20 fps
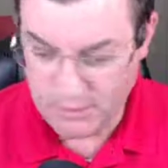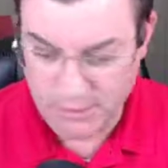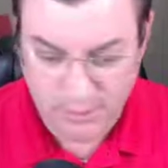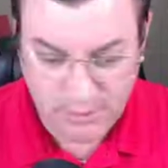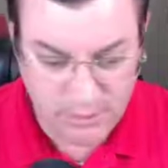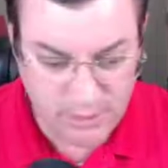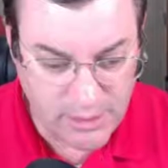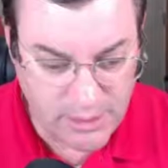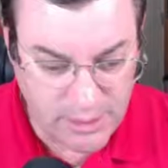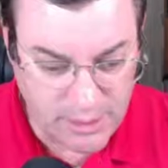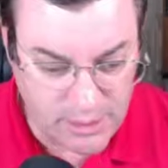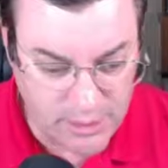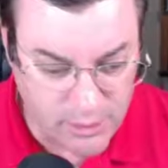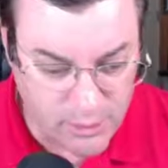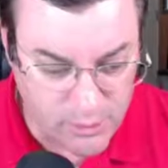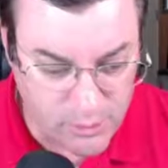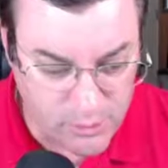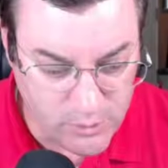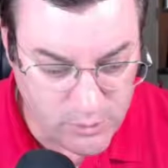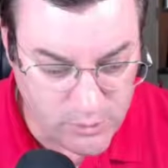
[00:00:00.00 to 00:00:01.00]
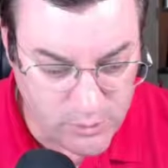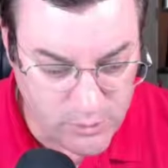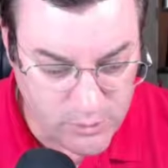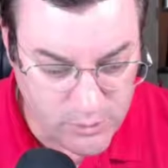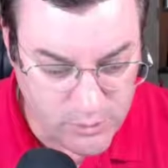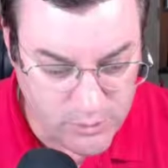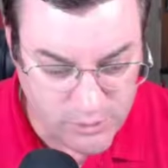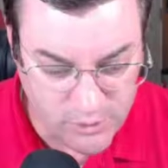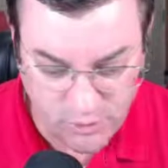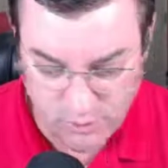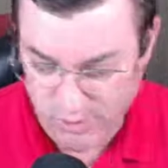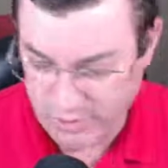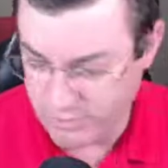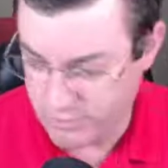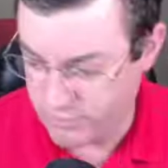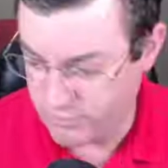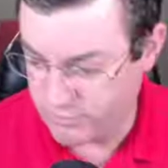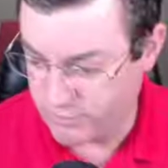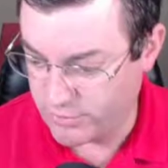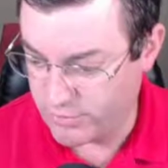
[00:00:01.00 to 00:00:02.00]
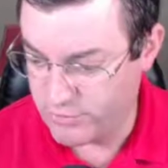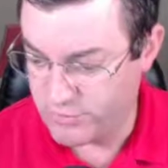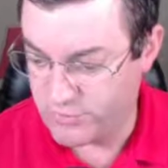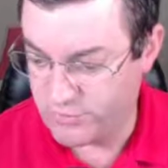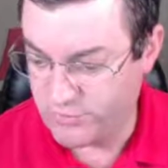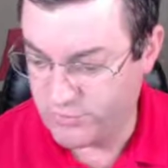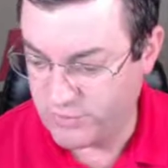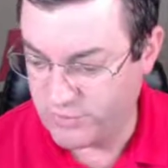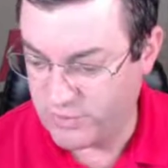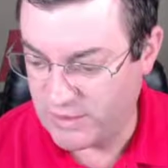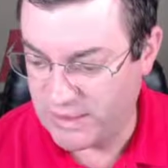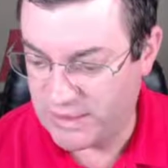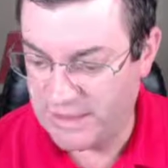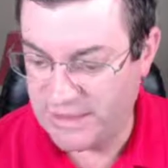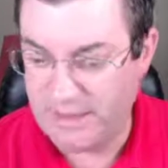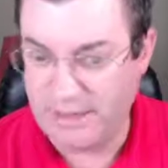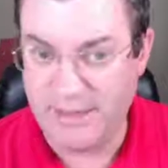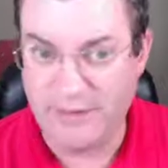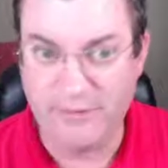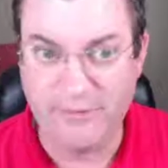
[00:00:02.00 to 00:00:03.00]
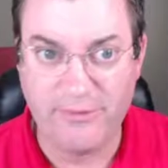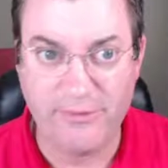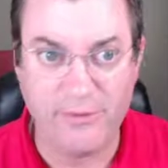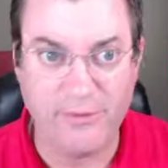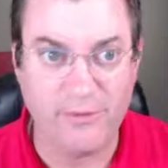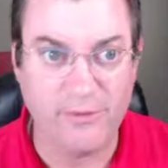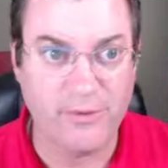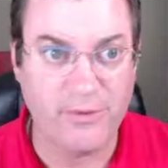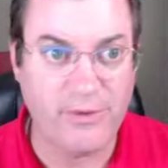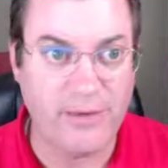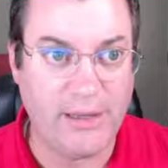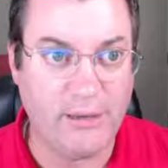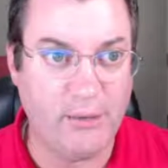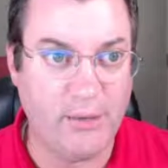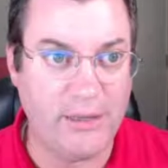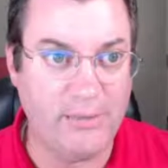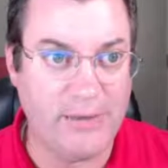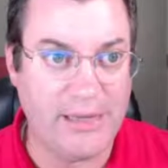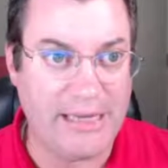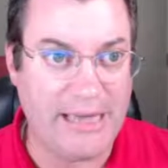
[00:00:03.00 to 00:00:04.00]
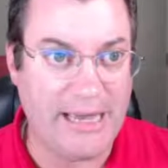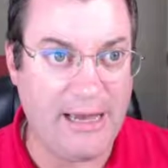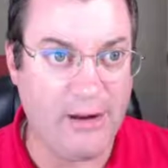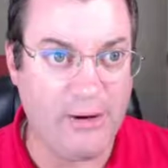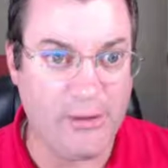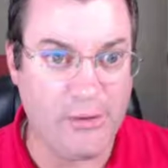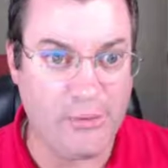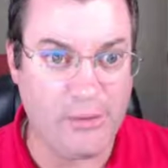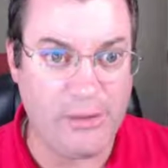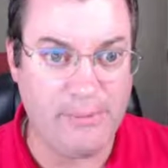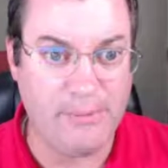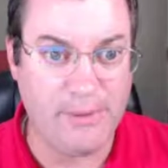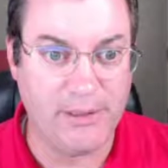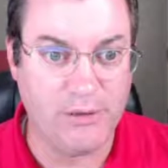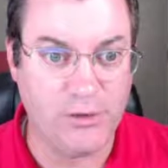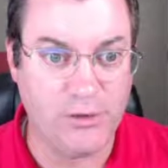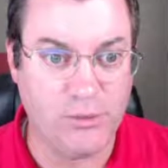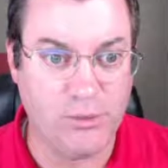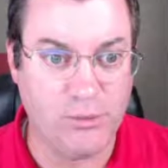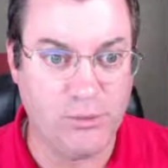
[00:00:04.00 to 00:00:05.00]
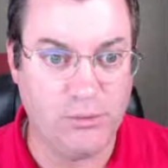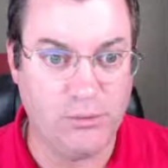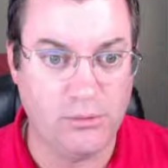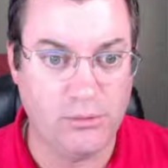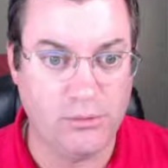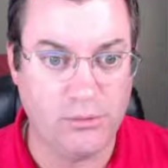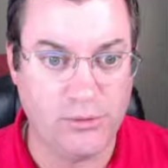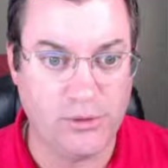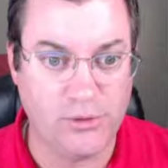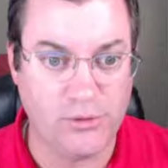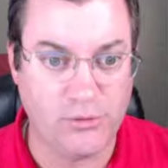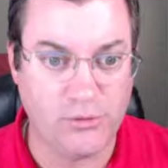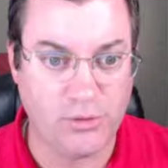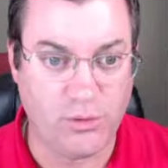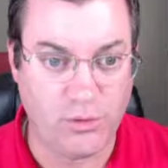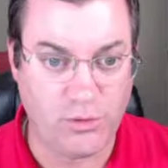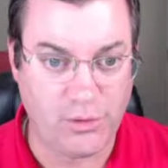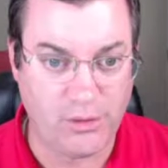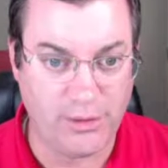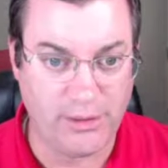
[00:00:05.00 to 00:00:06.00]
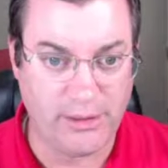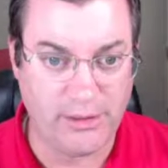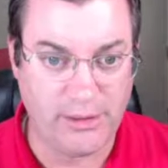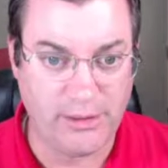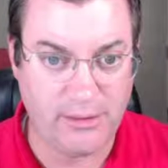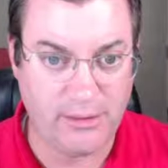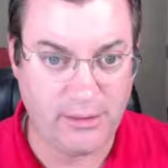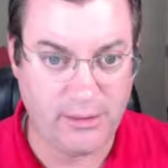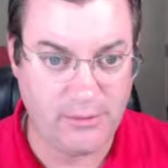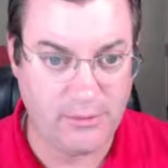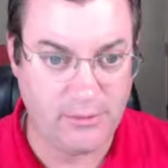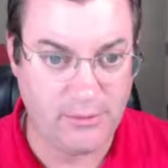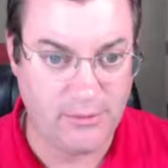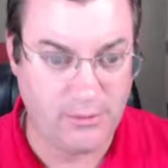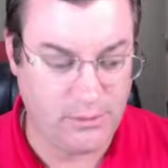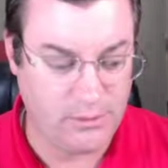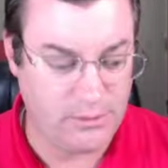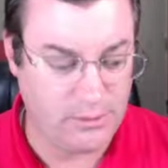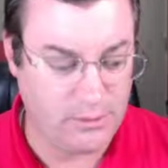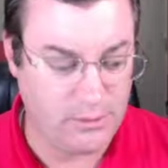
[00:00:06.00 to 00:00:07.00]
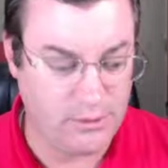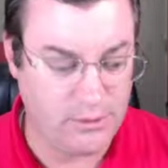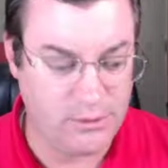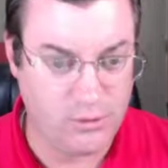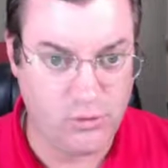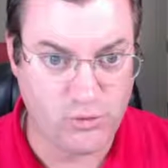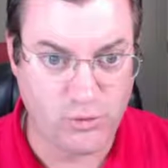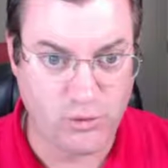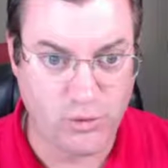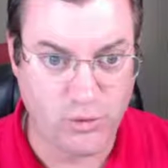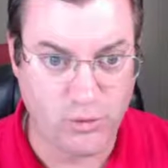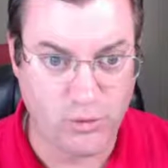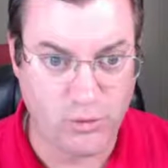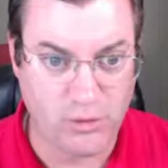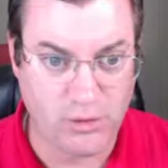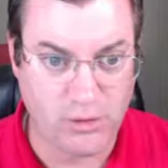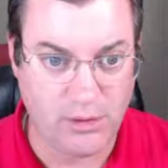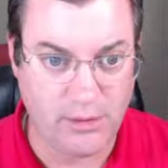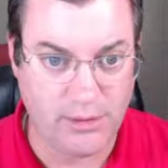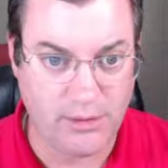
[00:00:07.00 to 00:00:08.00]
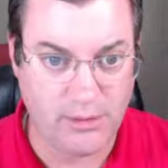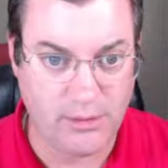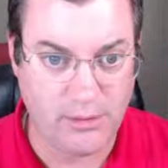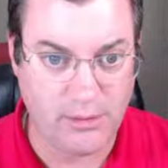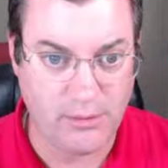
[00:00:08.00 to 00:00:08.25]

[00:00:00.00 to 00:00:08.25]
get a note duration first. 5. That will get me out of the repitch tool. Control click. Control click.